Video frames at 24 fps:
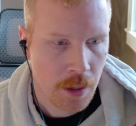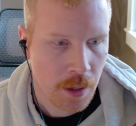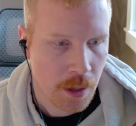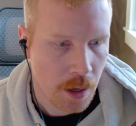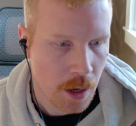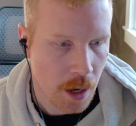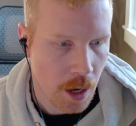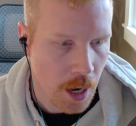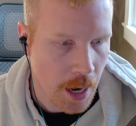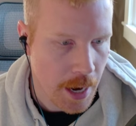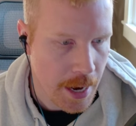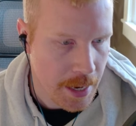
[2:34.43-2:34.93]

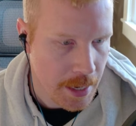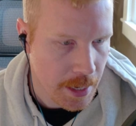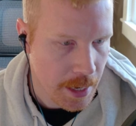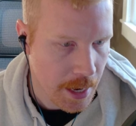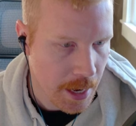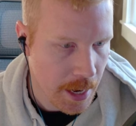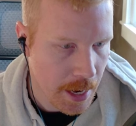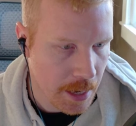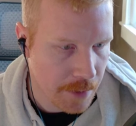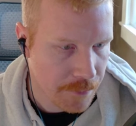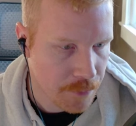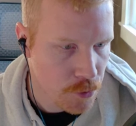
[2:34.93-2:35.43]
All right,
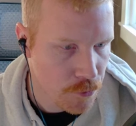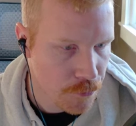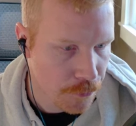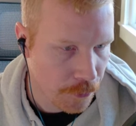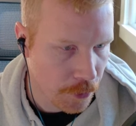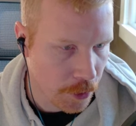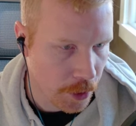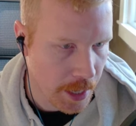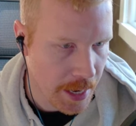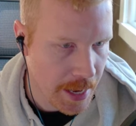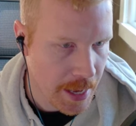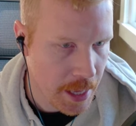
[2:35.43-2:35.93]
and if you
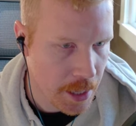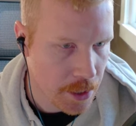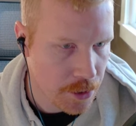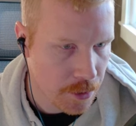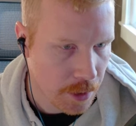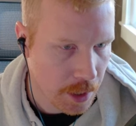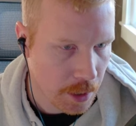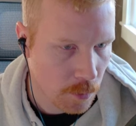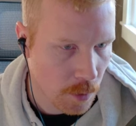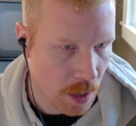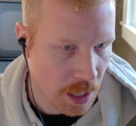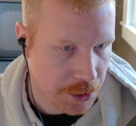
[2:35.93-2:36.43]
forget,
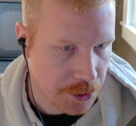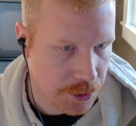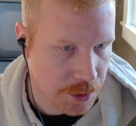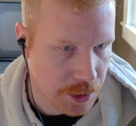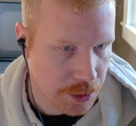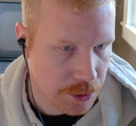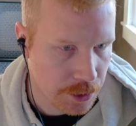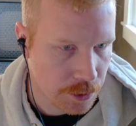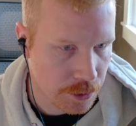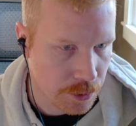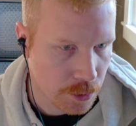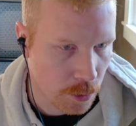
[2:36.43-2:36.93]
you can watch
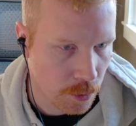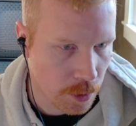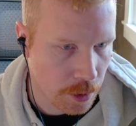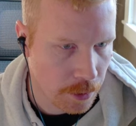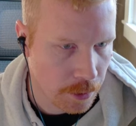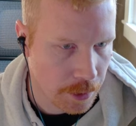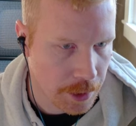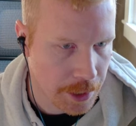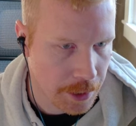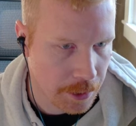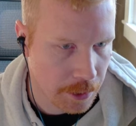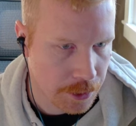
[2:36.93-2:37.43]
this
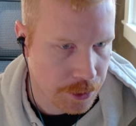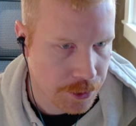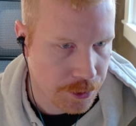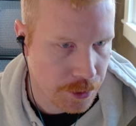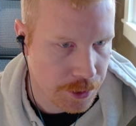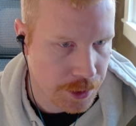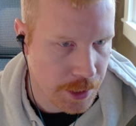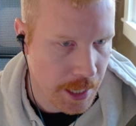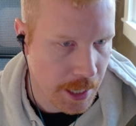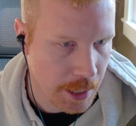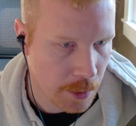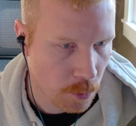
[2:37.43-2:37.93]
tutorial here. It
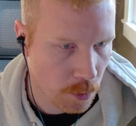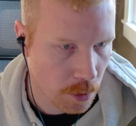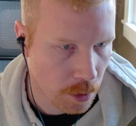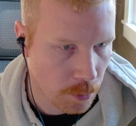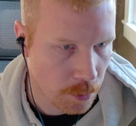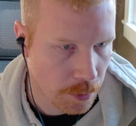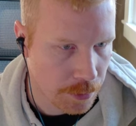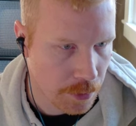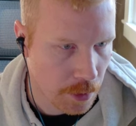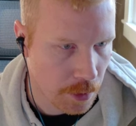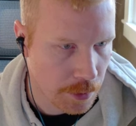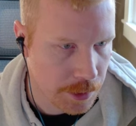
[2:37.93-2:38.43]
shows you how to
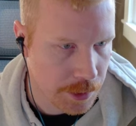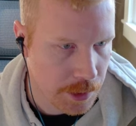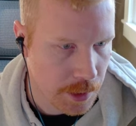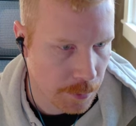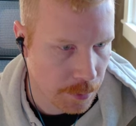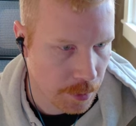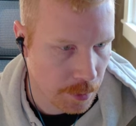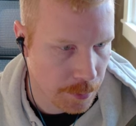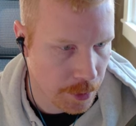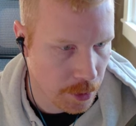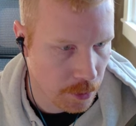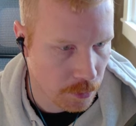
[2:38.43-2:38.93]
work with all the
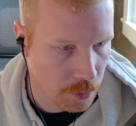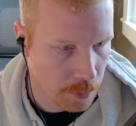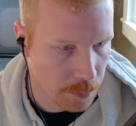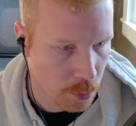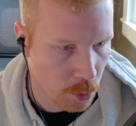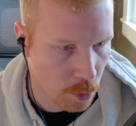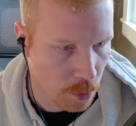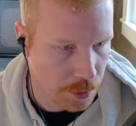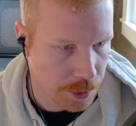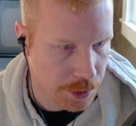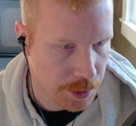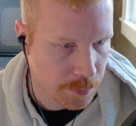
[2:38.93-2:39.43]
supplemental
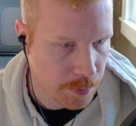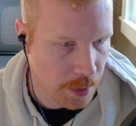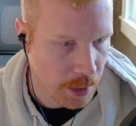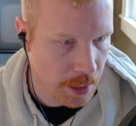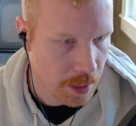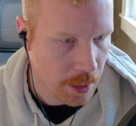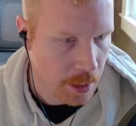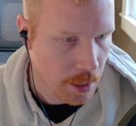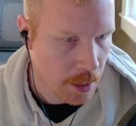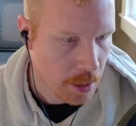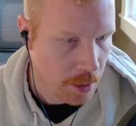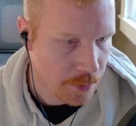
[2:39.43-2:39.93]
reports,
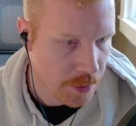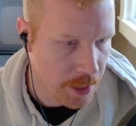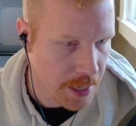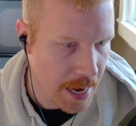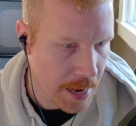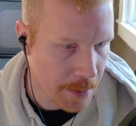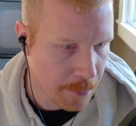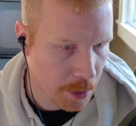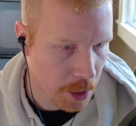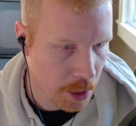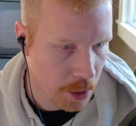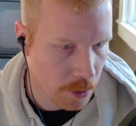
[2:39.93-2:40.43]
but the
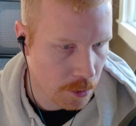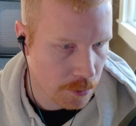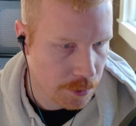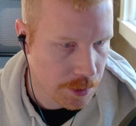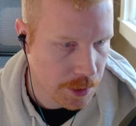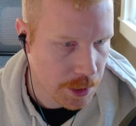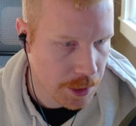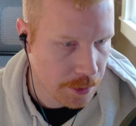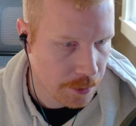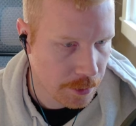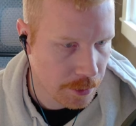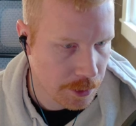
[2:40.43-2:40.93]
name
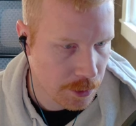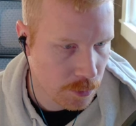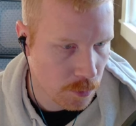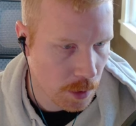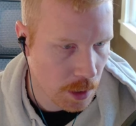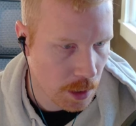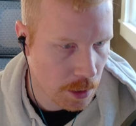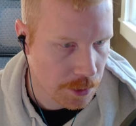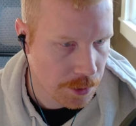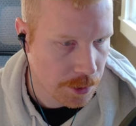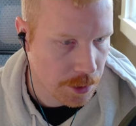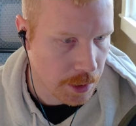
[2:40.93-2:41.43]
codes here as
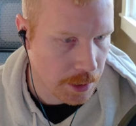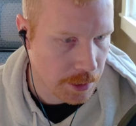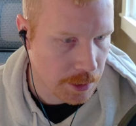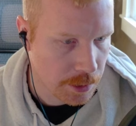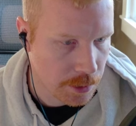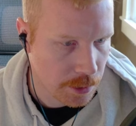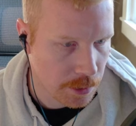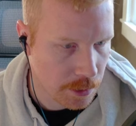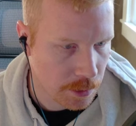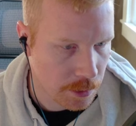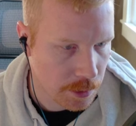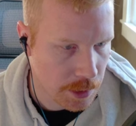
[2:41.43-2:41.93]
well. So you can
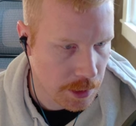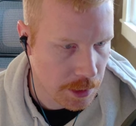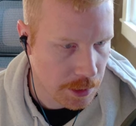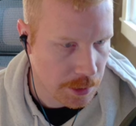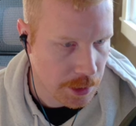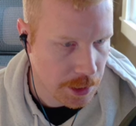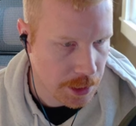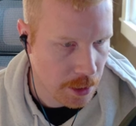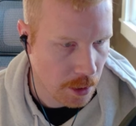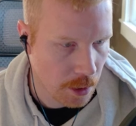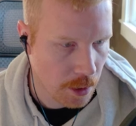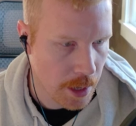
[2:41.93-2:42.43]
see
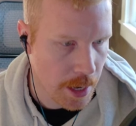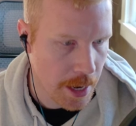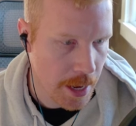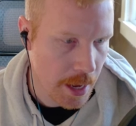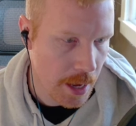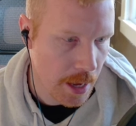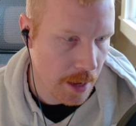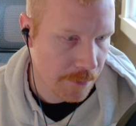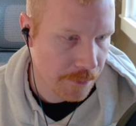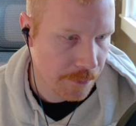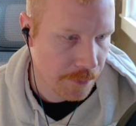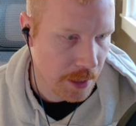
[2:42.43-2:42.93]

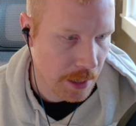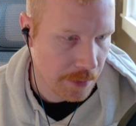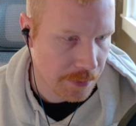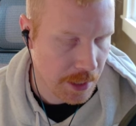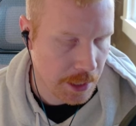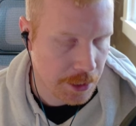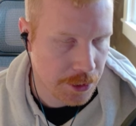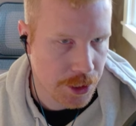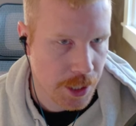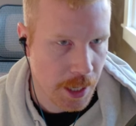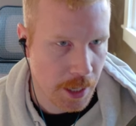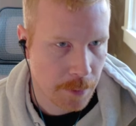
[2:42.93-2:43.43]
TRAF, got
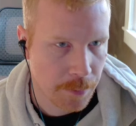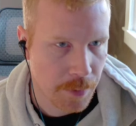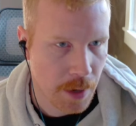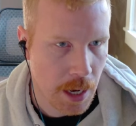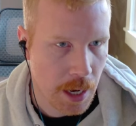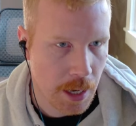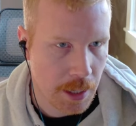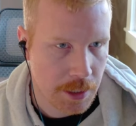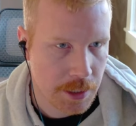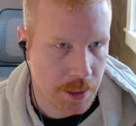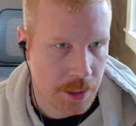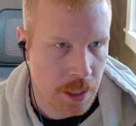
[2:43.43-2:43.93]
that
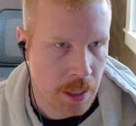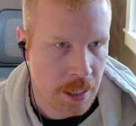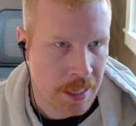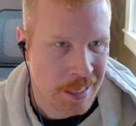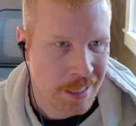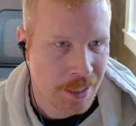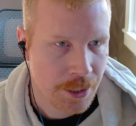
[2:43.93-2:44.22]
checkbox.